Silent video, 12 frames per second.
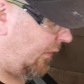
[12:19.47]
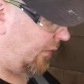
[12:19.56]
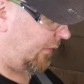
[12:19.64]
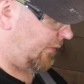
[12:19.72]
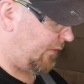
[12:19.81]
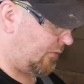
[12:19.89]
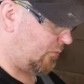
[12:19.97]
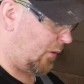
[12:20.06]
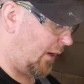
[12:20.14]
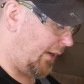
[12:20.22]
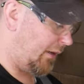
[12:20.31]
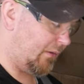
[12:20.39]
that this
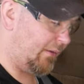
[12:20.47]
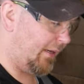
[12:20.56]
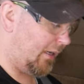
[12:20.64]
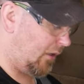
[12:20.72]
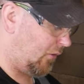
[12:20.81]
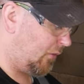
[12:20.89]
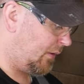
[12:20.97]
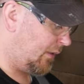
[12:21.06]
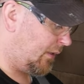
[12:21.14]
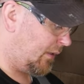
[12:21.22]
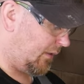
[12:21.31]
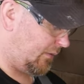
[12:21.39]
wire now
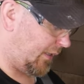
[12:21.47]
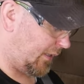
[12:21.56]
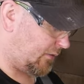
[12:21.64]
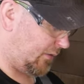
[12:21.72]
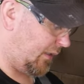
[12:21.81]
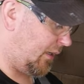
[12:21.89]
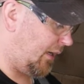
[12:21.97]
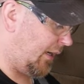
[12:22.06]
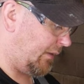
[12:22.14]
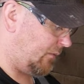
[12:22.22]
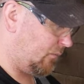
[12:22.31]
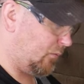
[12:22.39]
is actually
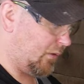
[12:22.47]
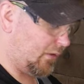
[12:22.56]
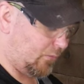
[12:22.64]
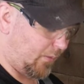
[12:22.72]
hot. And one of the